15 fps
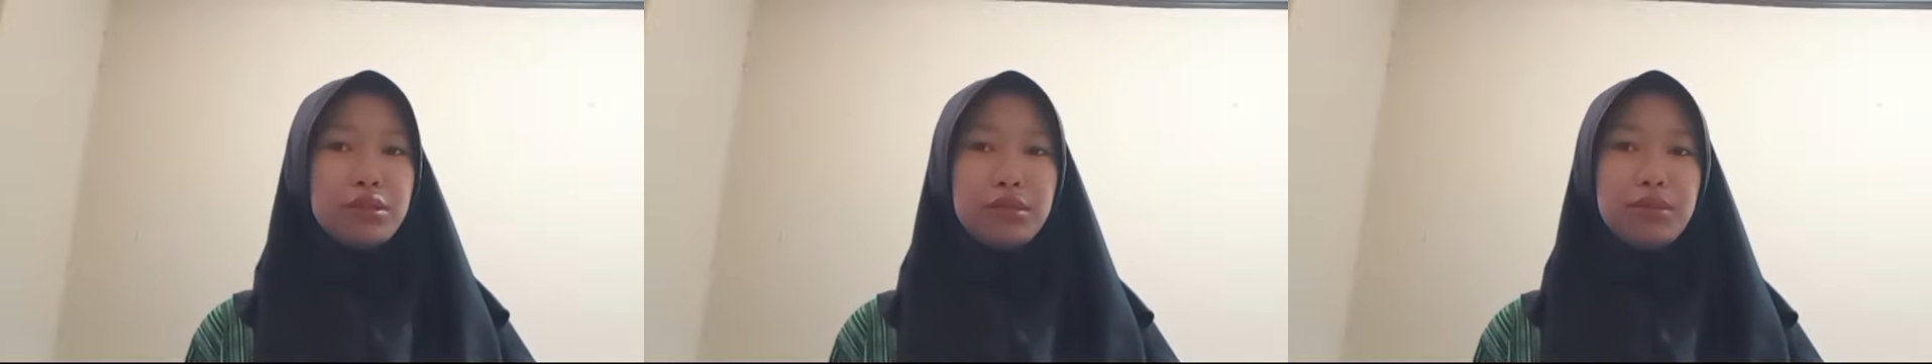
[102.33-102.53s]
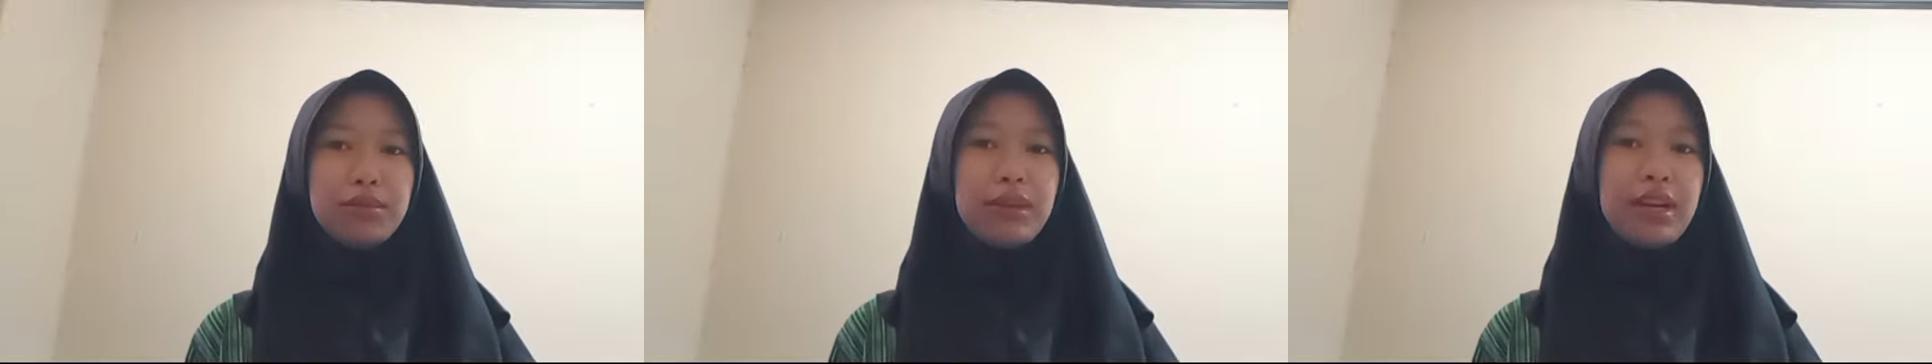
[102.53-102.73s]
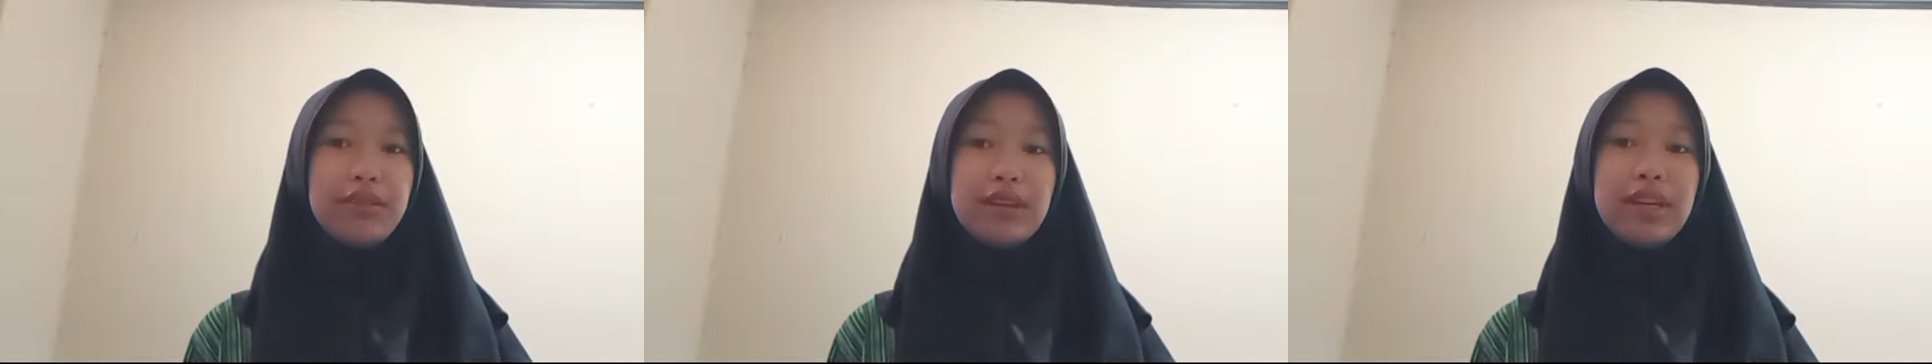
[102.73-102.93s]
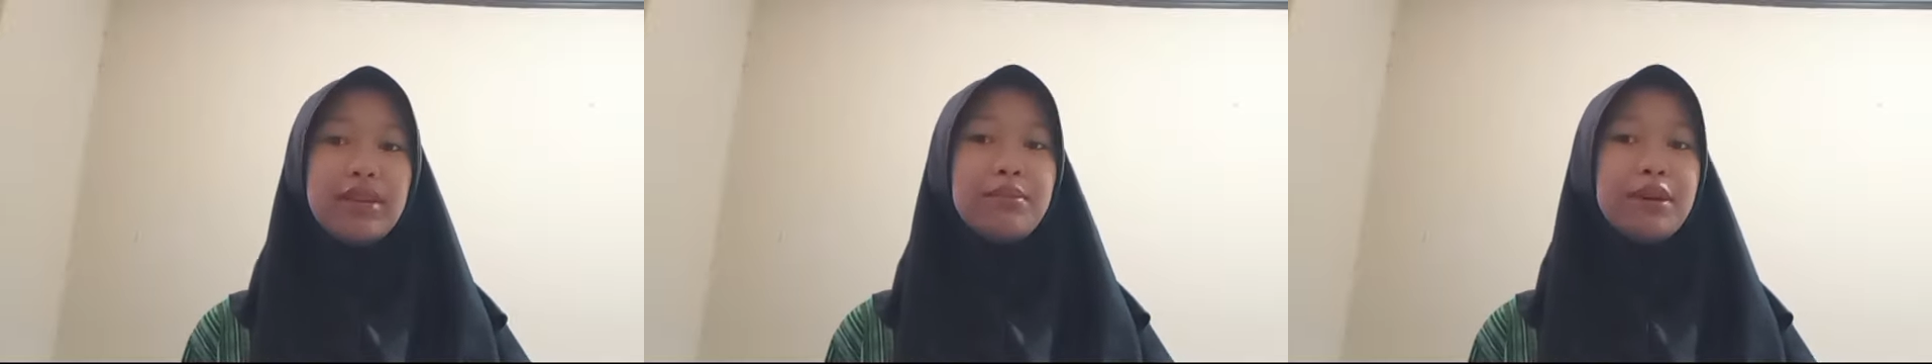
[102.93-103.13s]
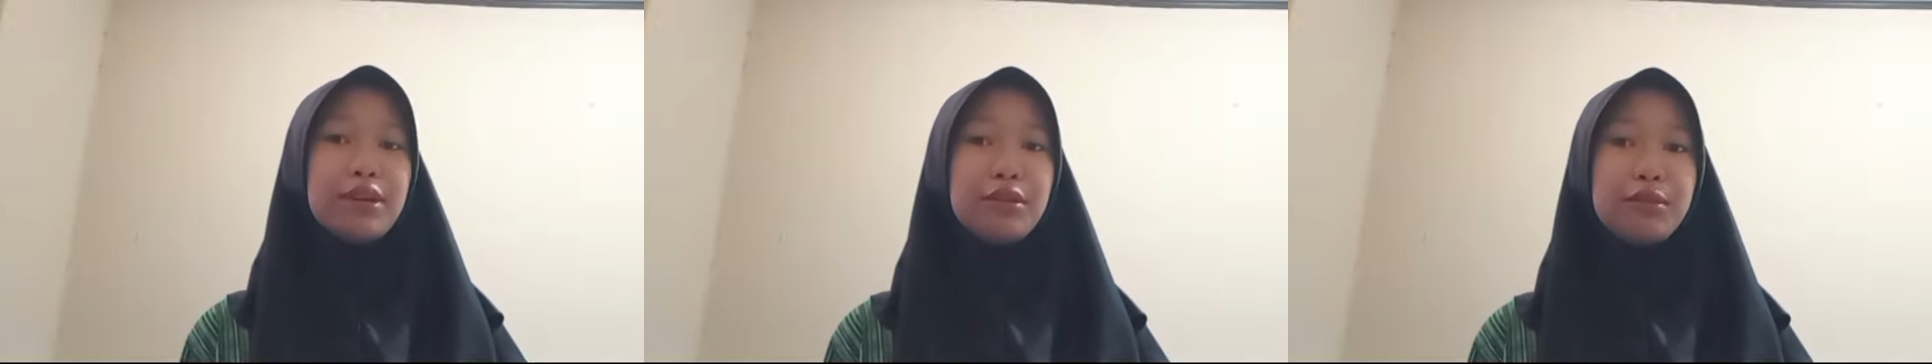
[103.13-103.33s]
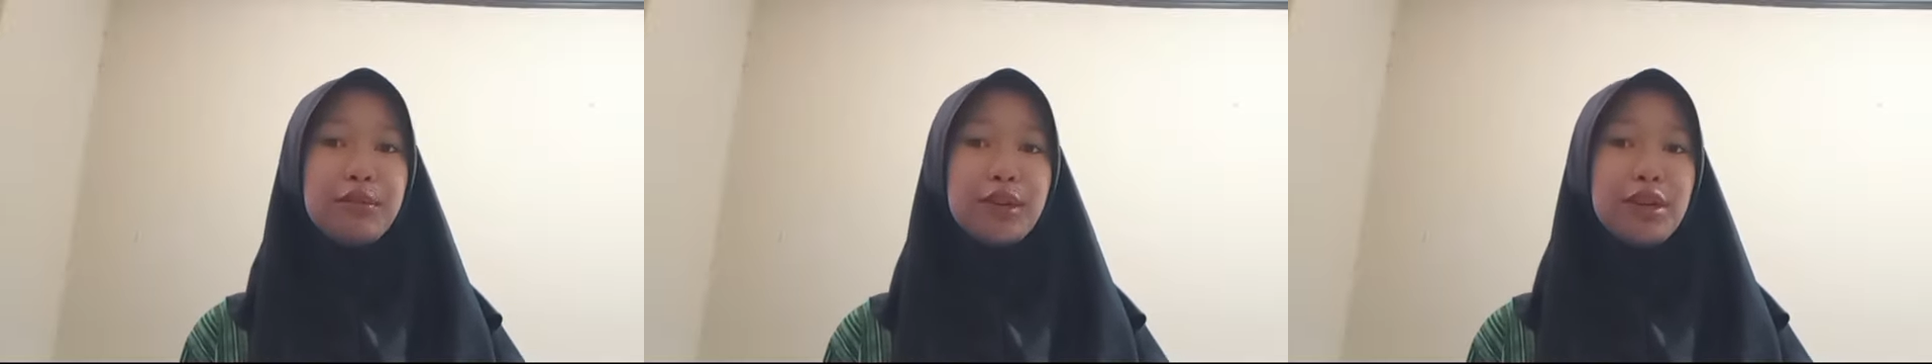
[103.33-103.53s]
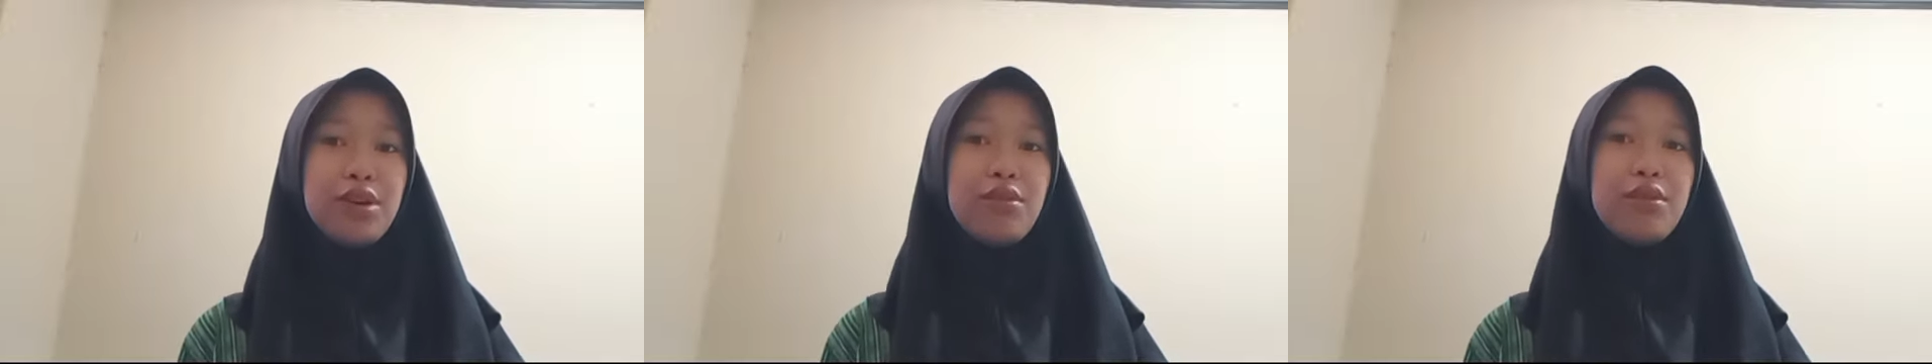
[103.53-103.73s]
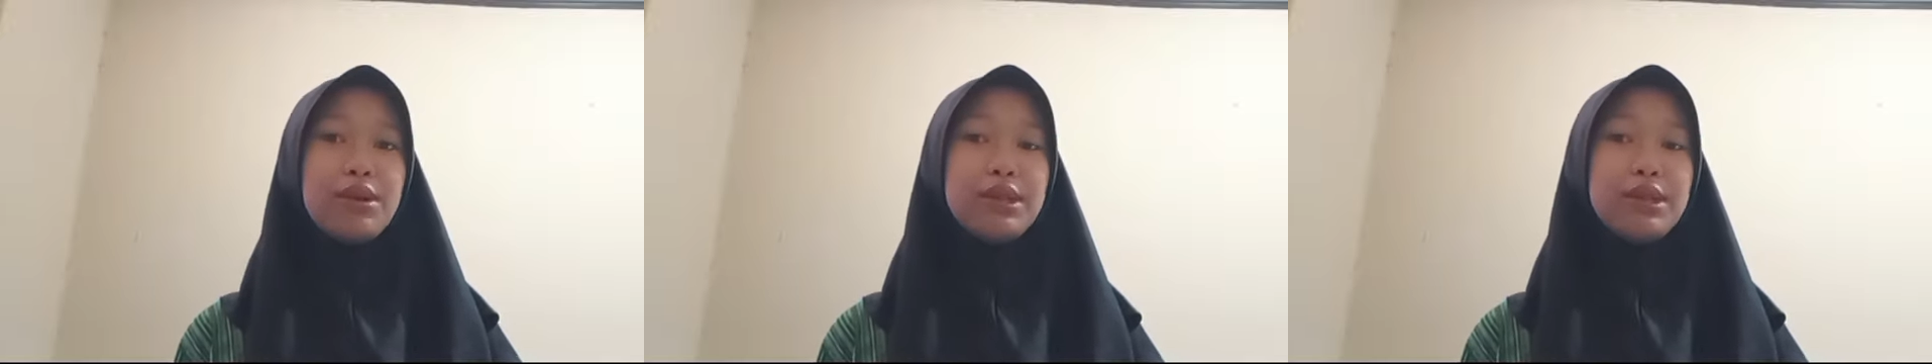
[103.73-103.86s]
to marry Bandung-Bandung.